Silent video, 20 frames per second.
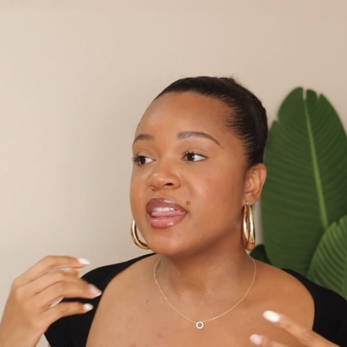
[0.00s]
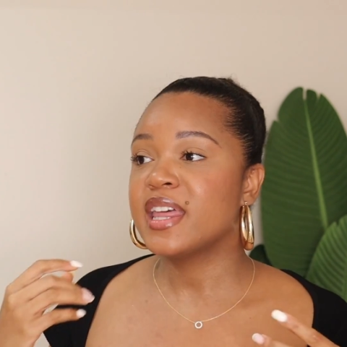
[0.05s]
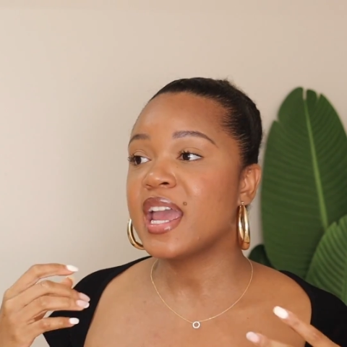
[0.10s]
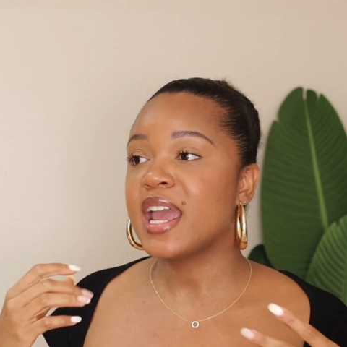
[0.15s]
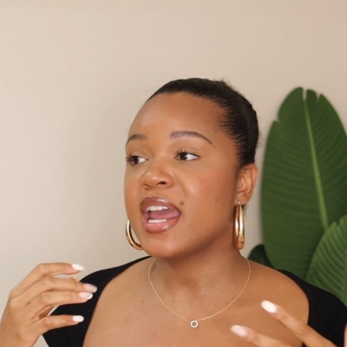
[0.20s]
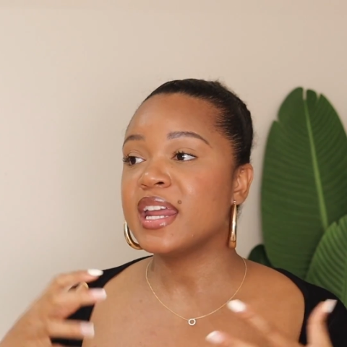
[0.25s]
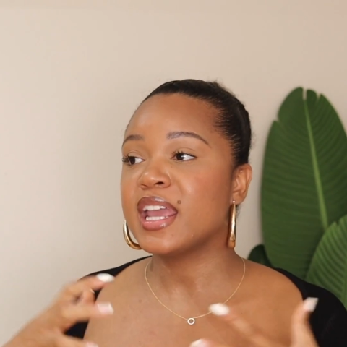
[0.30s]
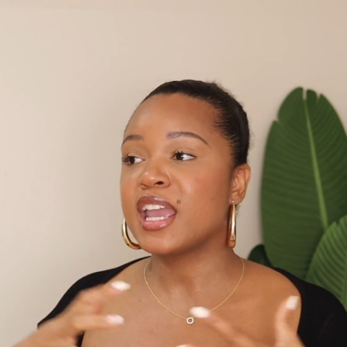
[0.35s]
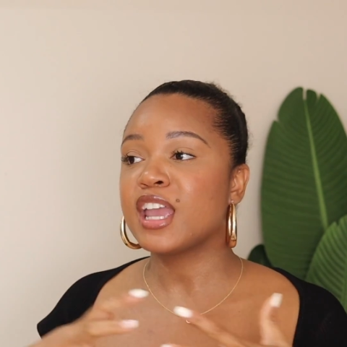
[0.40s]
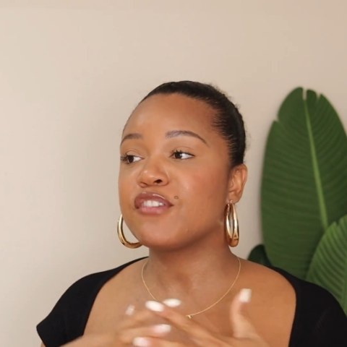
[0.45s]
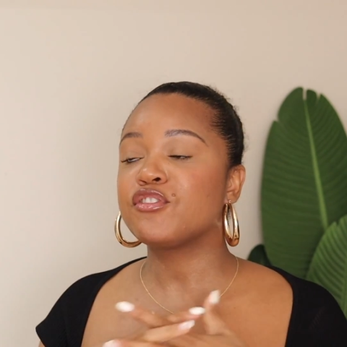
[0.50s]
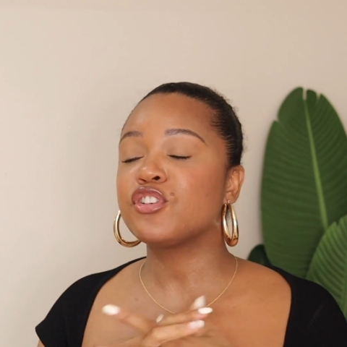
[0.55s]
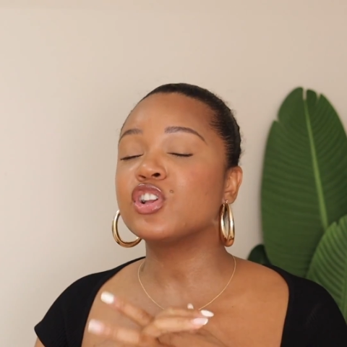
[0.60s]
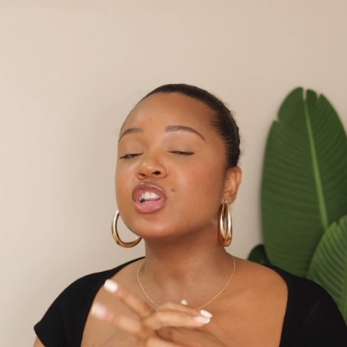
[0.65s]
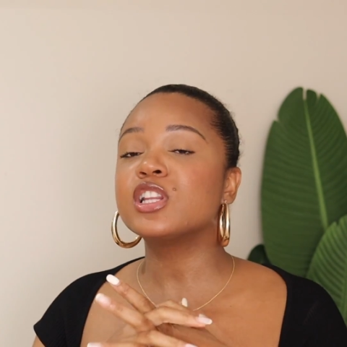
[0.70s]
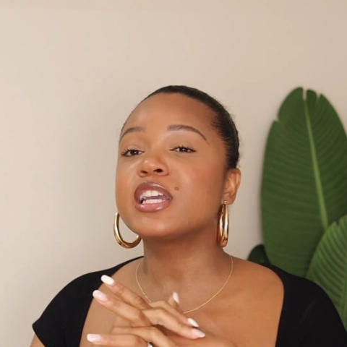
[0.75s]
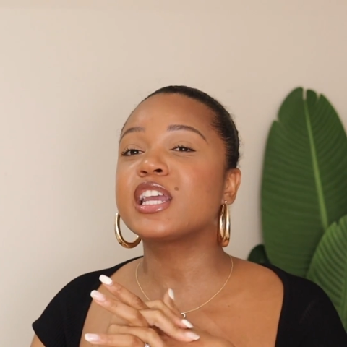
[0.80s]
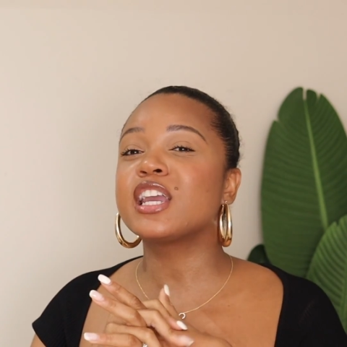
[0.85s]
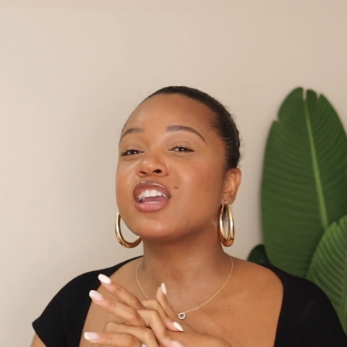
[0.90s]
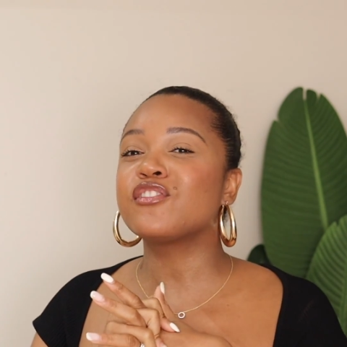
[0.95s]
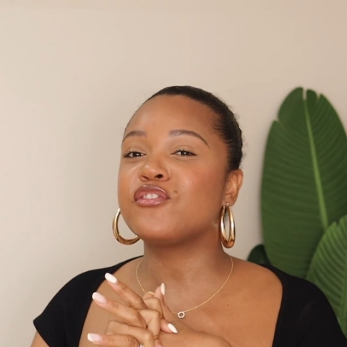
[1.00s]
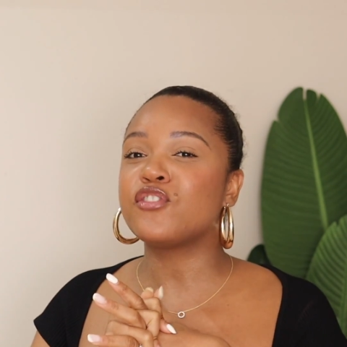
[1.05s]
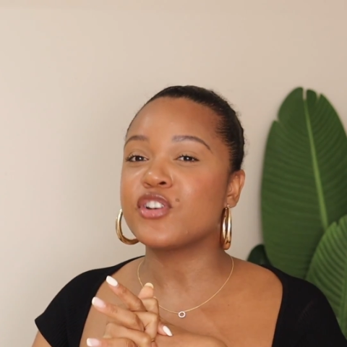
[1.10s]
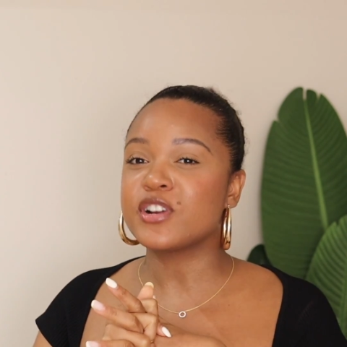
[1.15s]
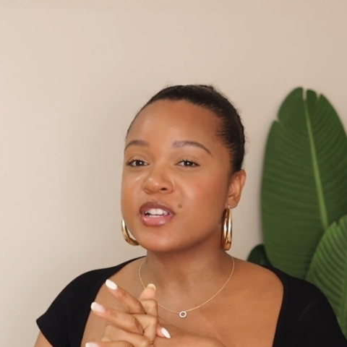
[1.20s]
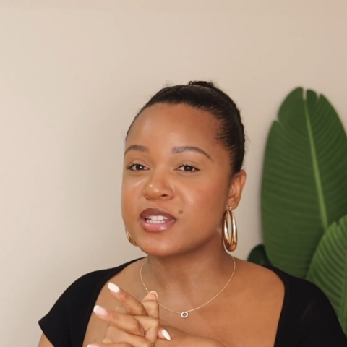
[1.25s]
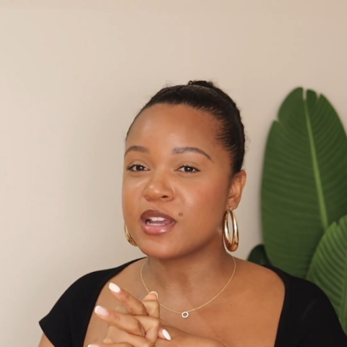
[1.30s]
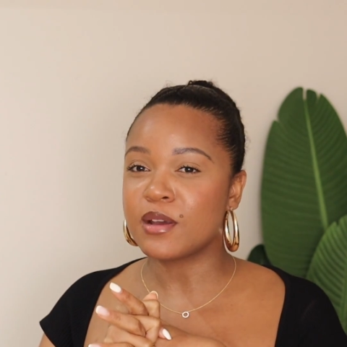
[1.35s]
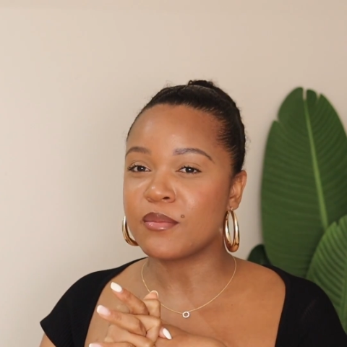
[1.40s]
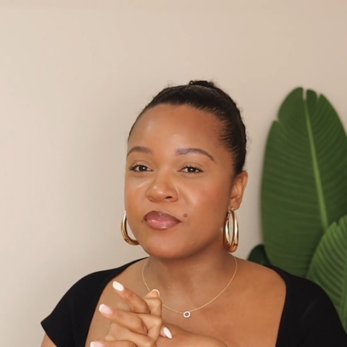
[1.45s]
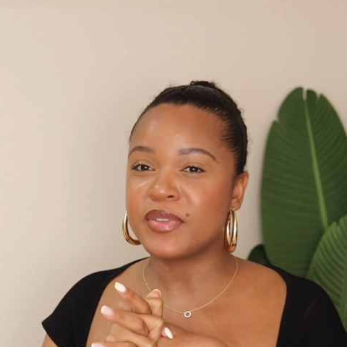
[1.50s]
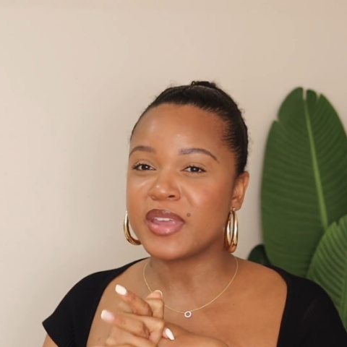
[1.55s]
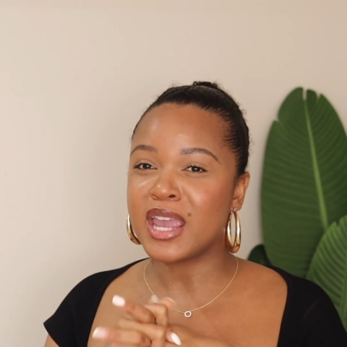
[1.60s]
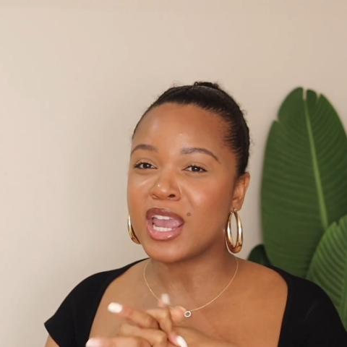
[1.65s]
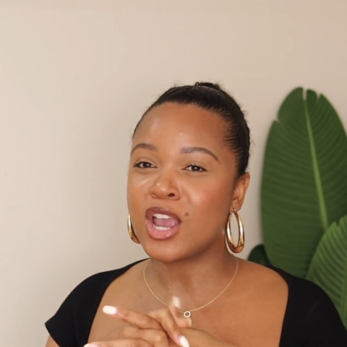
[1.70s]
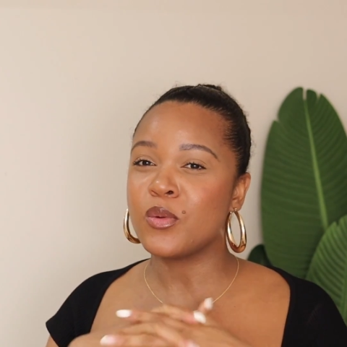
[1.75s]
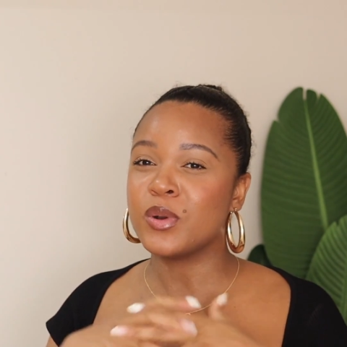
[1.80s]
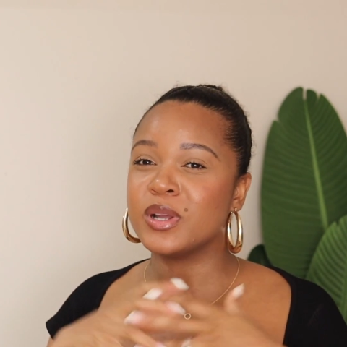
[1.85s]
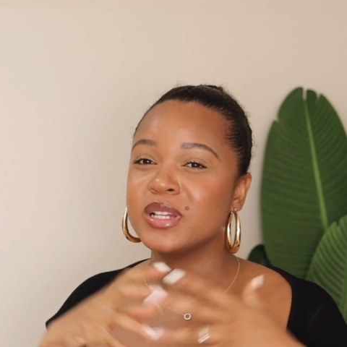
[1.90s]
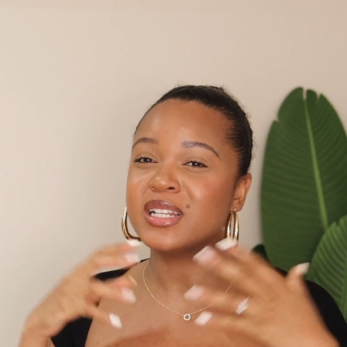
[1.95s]
Then if you're looking for
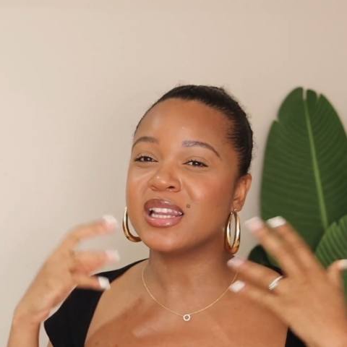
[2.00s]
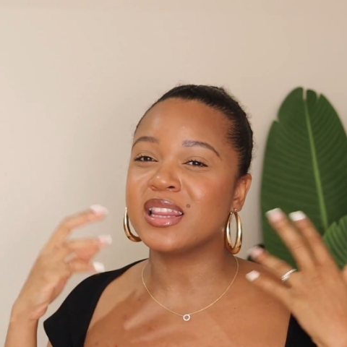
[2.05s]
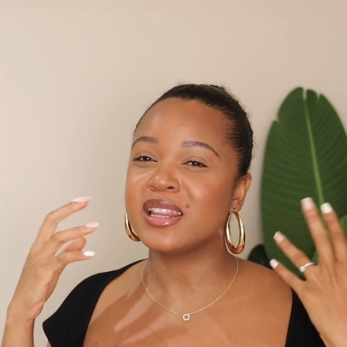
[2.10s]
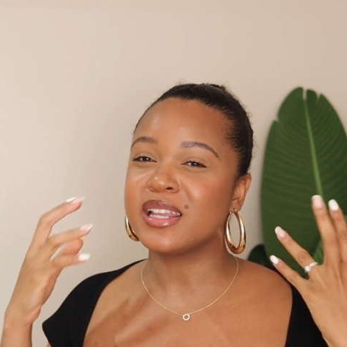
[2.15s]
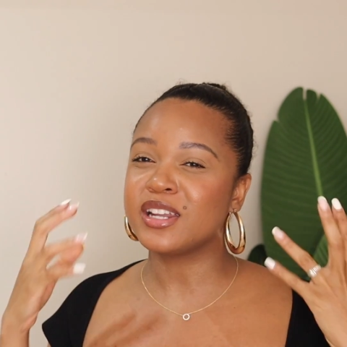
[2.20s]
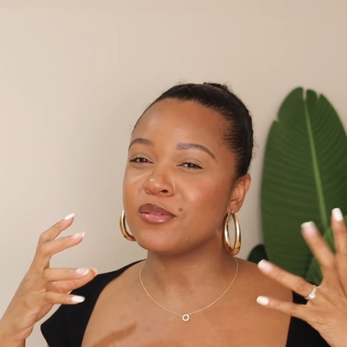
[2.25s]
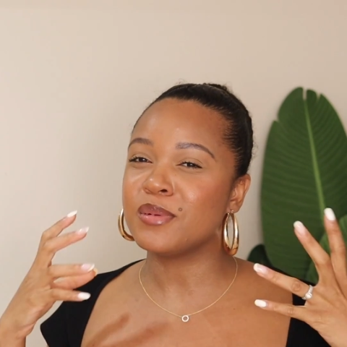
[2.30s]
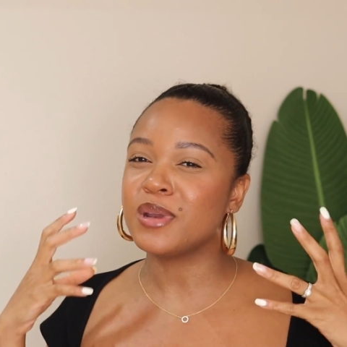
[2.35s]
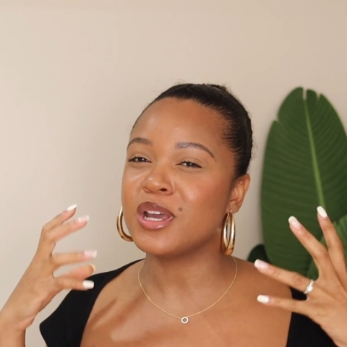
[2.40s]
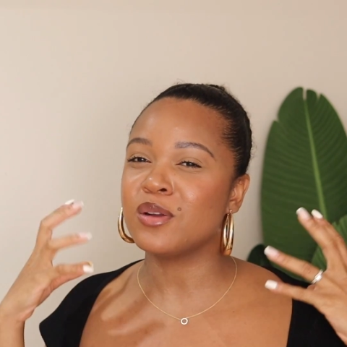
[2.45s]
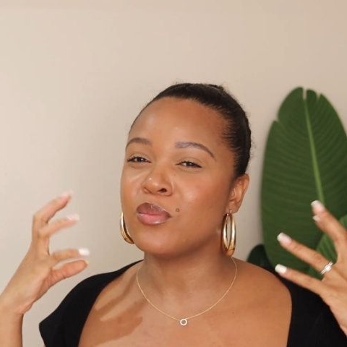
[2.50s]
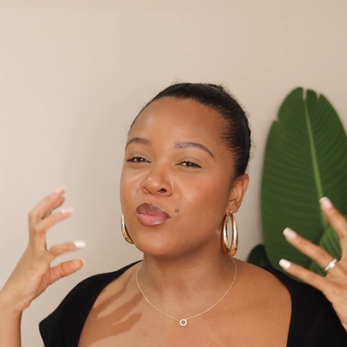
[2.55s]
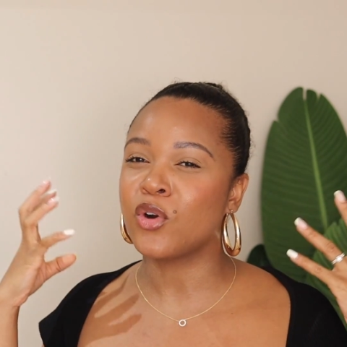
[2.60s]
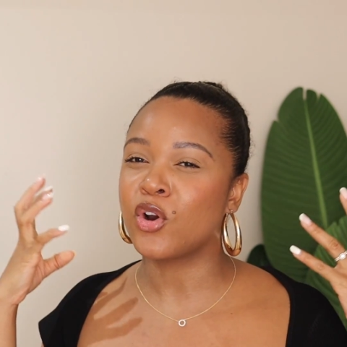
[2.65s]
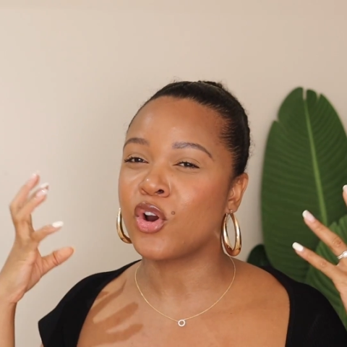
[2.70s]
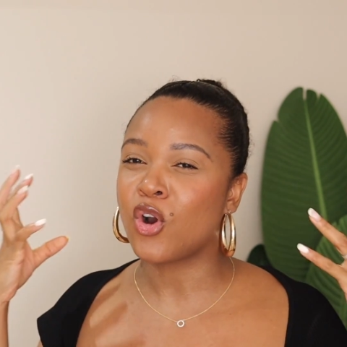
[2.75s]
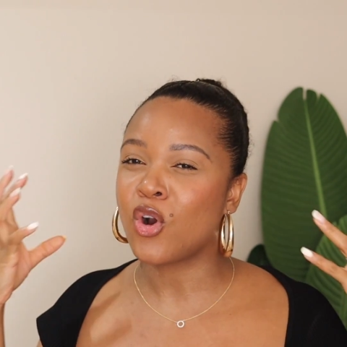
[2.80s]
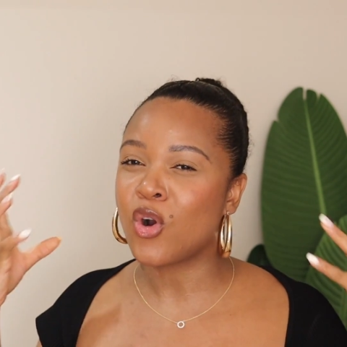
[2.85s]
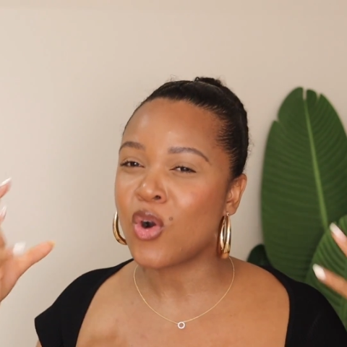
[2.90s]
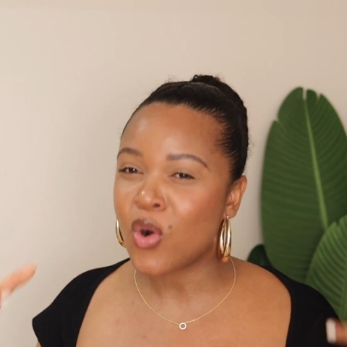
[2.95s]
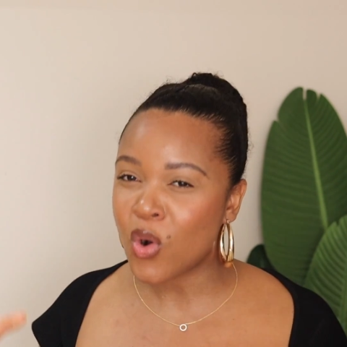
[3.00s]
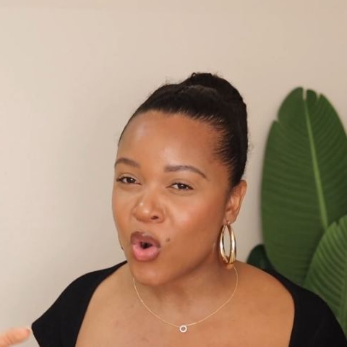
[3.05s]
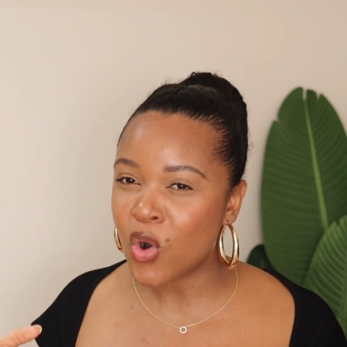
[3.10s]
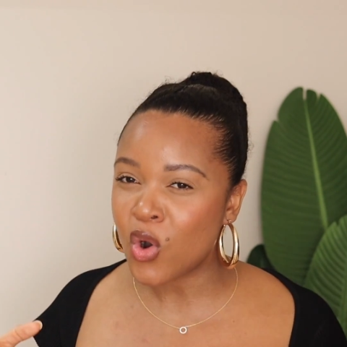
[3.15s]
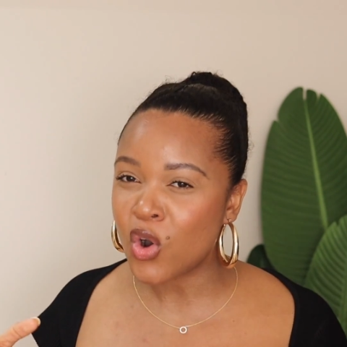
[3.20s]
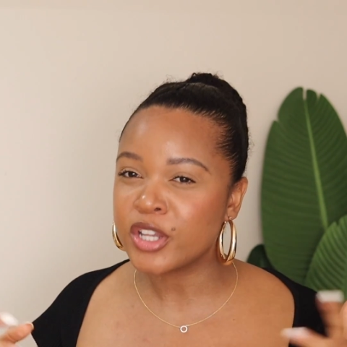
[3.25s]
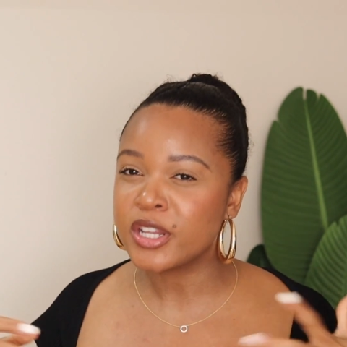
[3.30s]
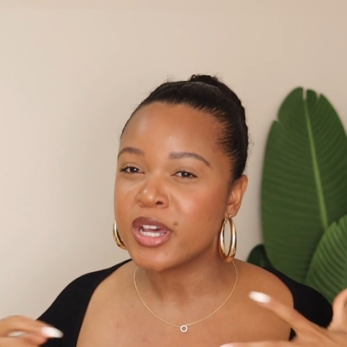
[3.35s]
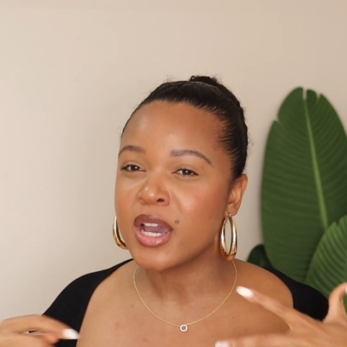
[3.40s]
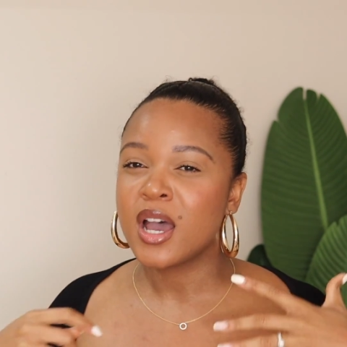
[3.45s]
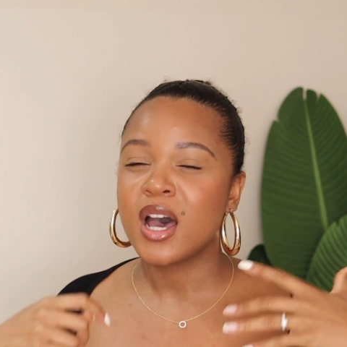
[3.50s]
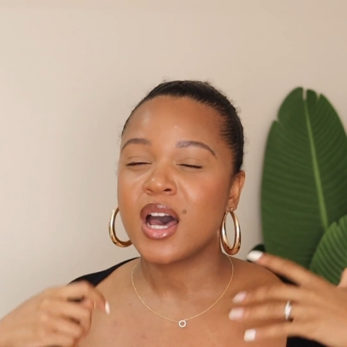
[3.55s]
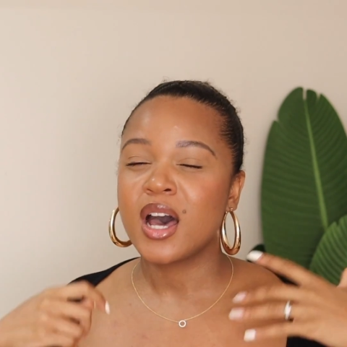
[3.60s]
something with a little bit more hold,